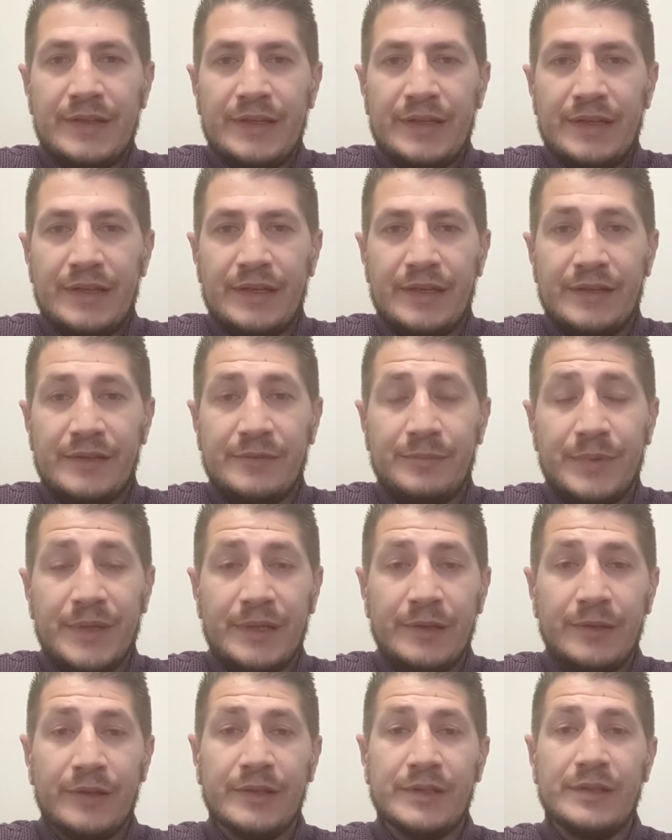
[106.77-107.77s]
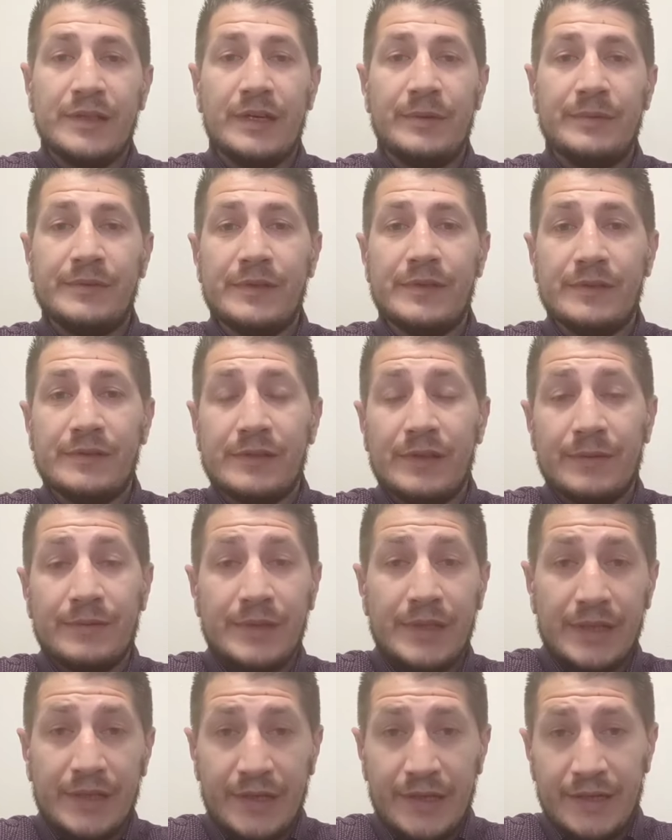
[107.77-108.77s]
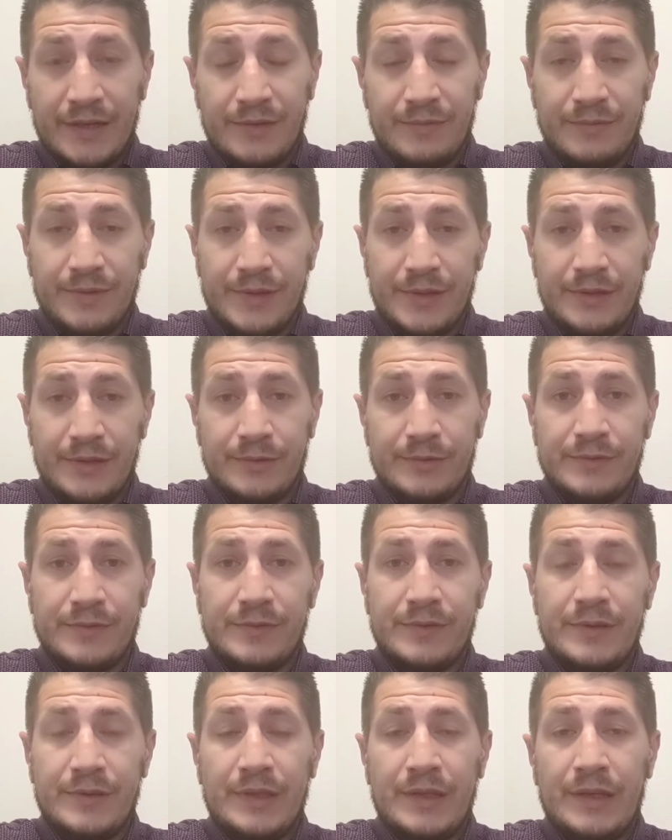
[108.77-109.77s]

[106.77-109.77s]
It's been a long time since I've done any videos.